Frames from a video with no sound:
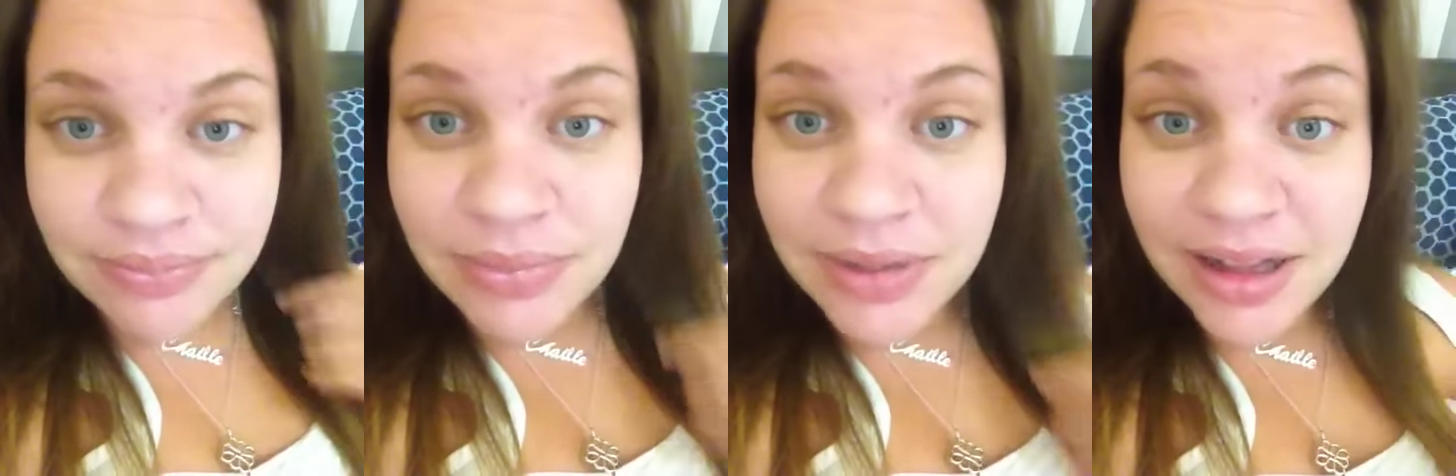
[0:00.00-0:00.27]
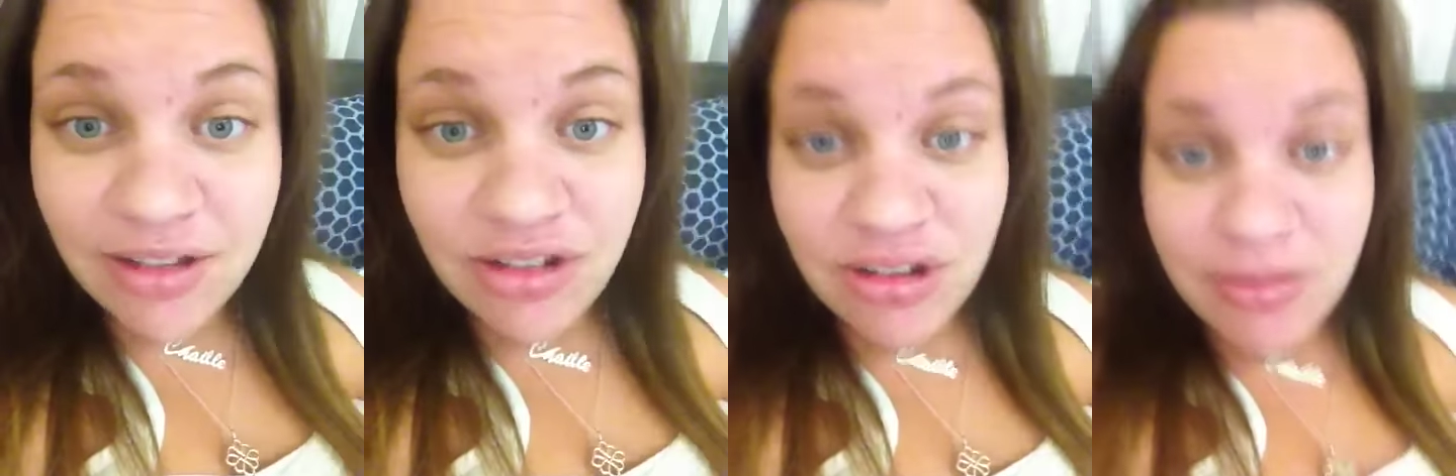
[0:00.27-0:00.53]

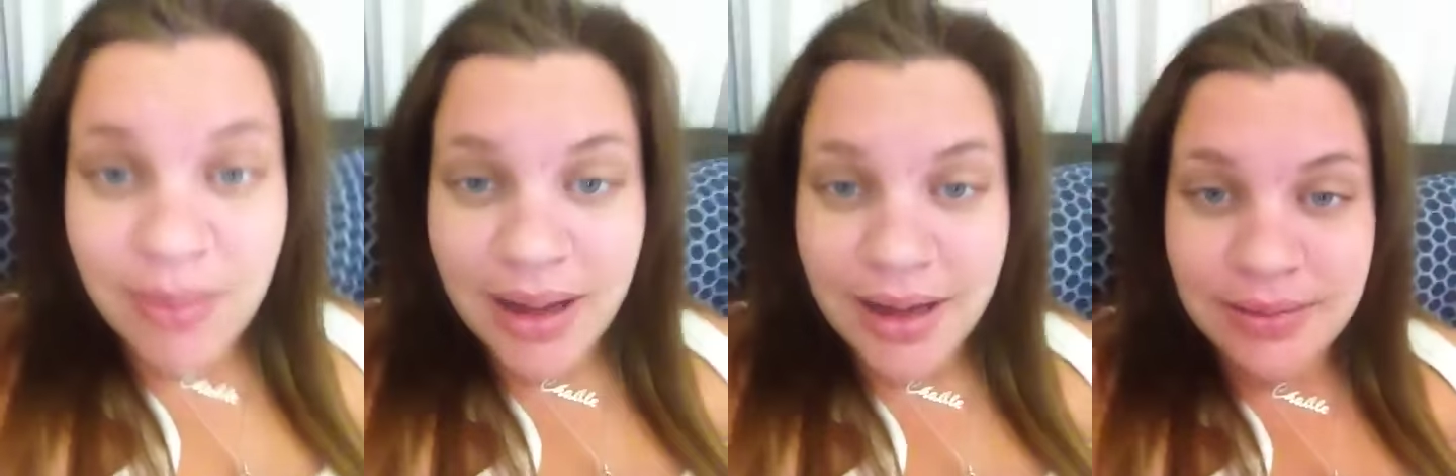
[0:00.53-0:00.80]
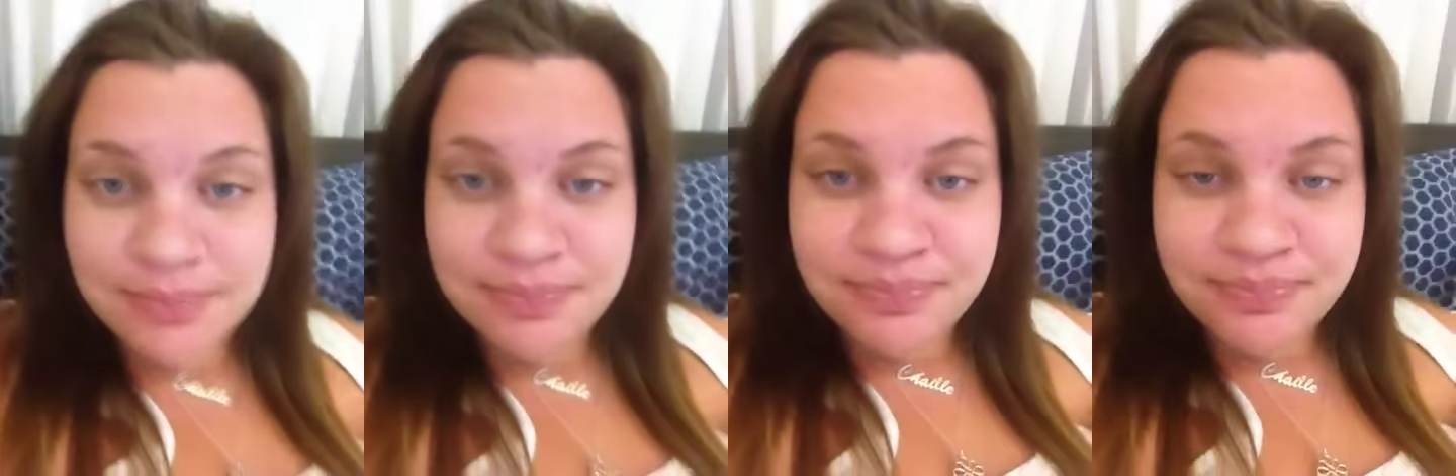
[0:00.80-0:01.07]
that's just
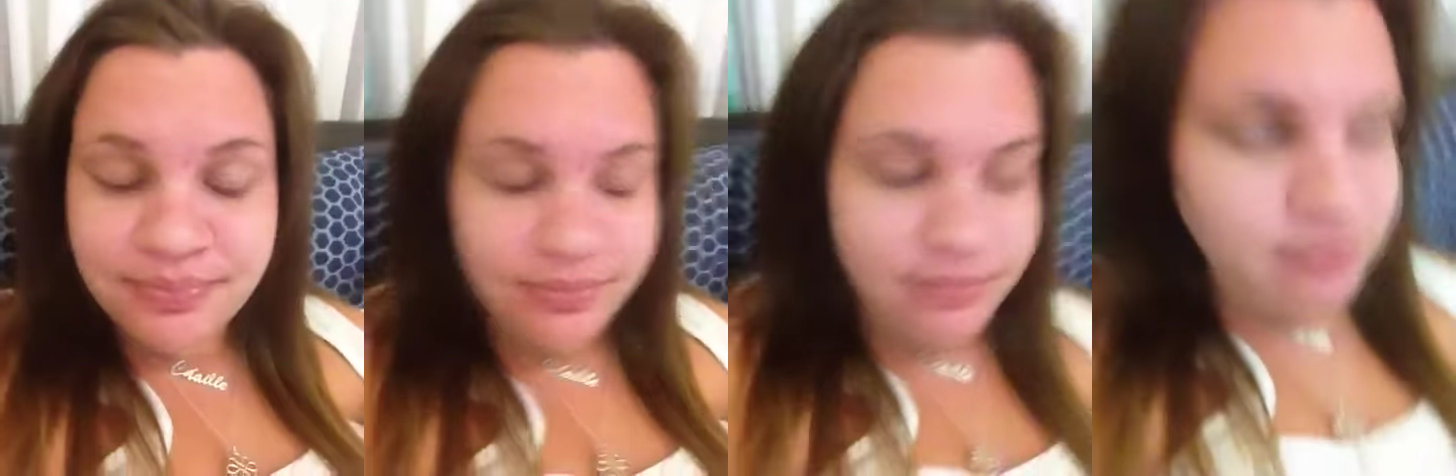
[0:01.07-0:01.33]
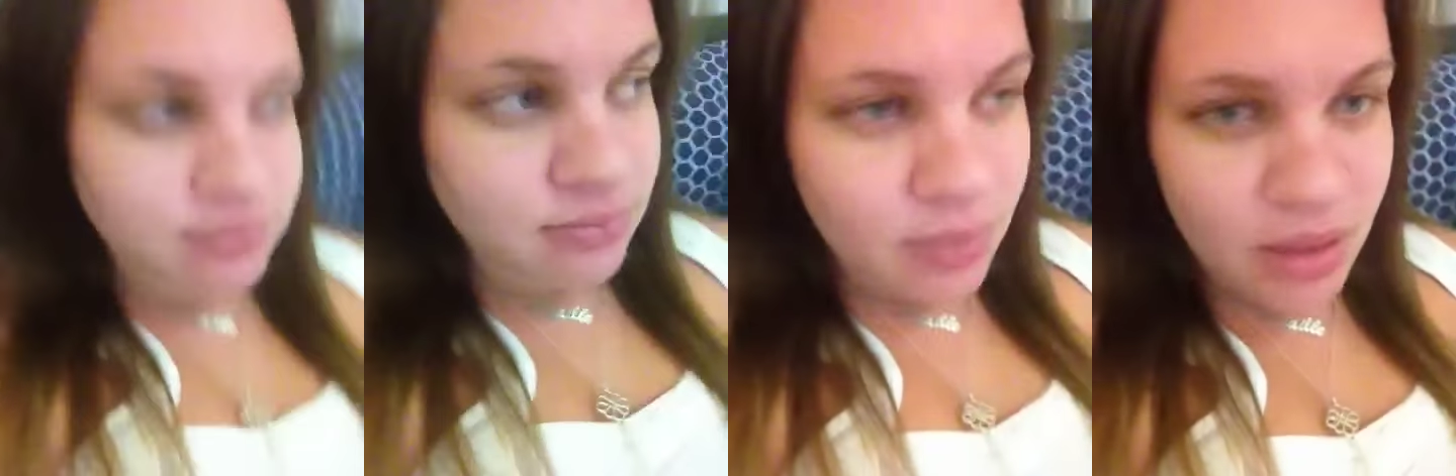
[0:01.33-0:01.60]
me.
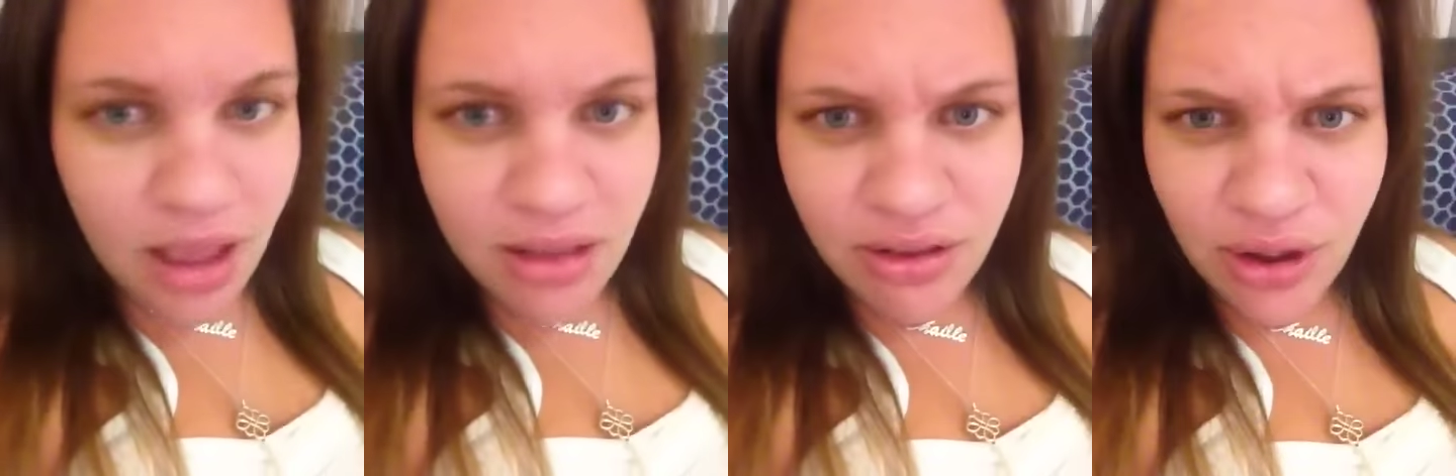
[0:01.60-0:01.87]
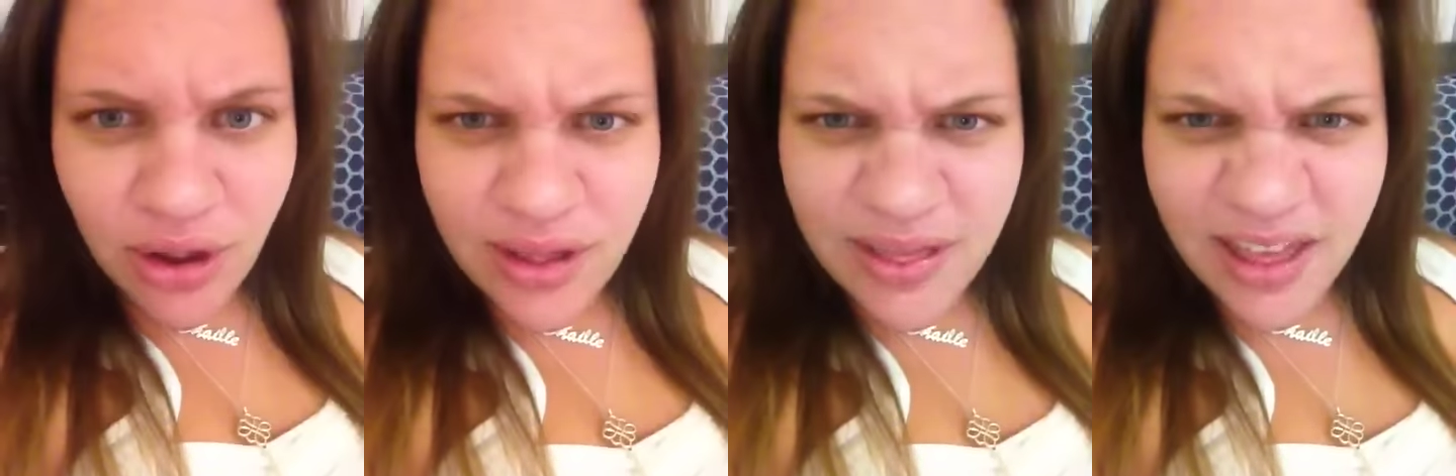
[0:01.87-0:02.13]

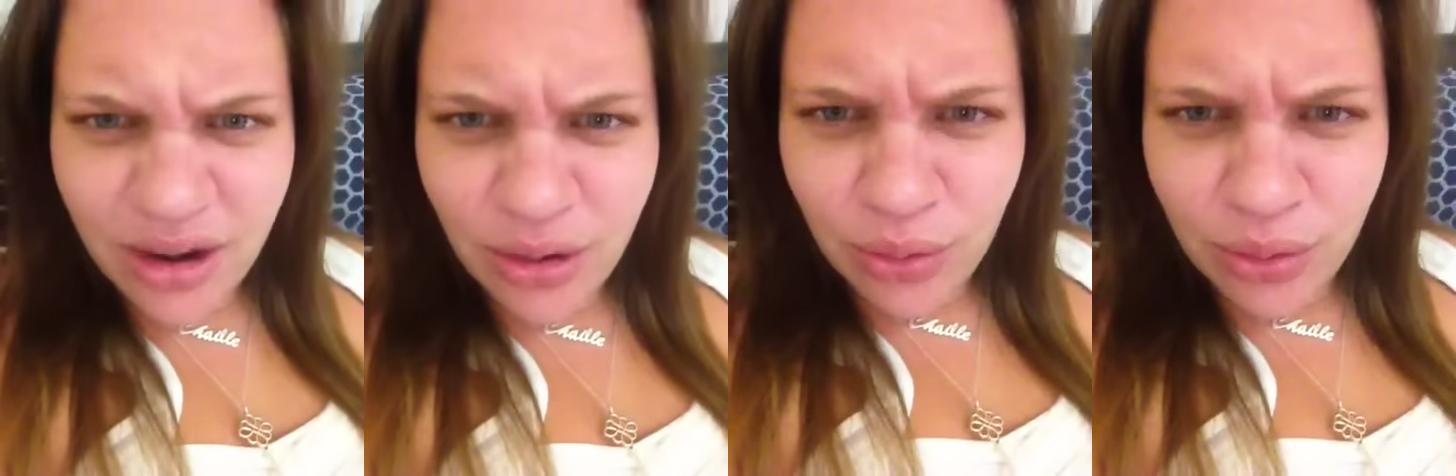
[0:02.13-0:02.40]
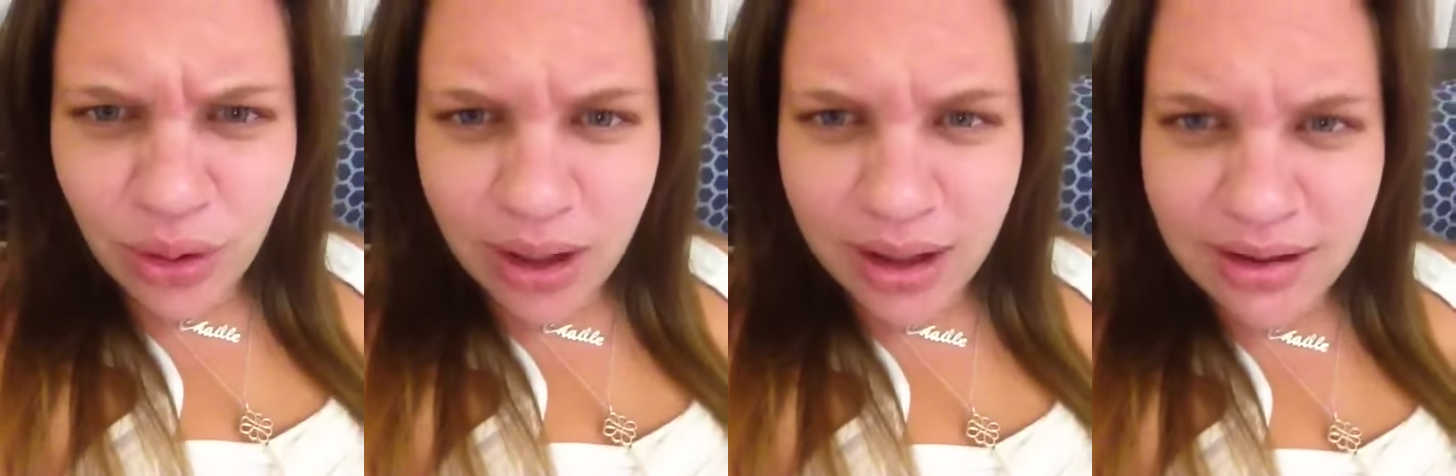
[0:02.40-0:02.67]
So I heard that all
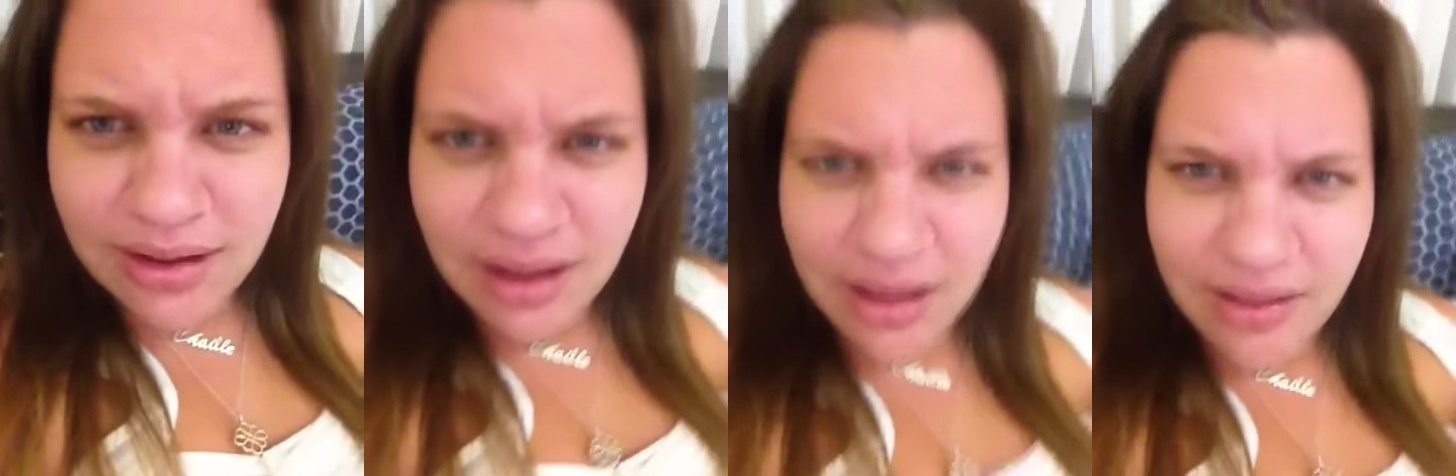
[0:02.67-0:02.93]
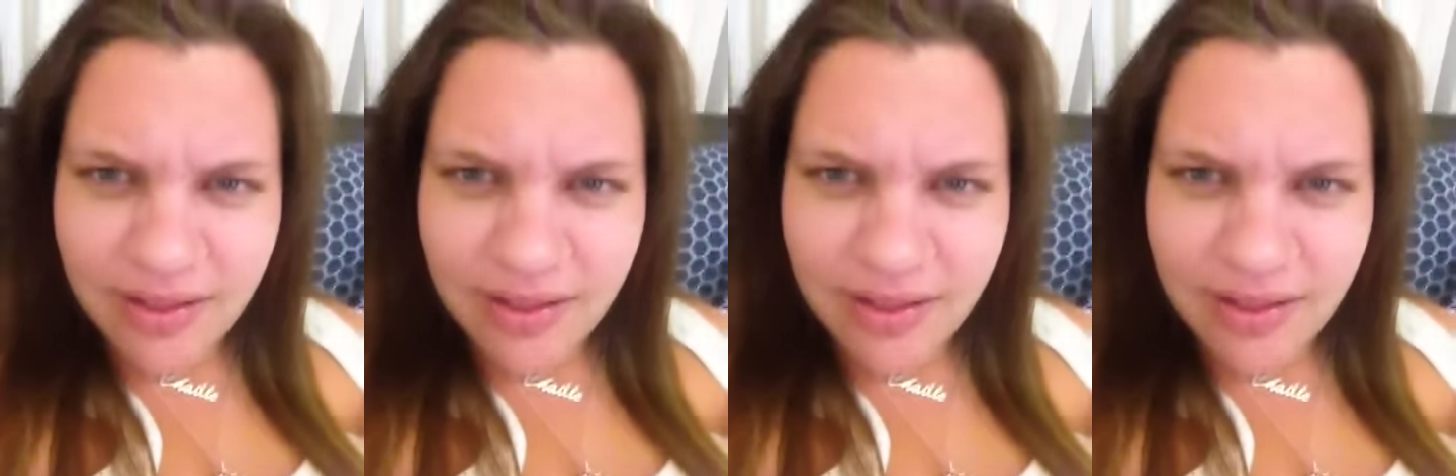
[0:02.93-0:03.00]
night.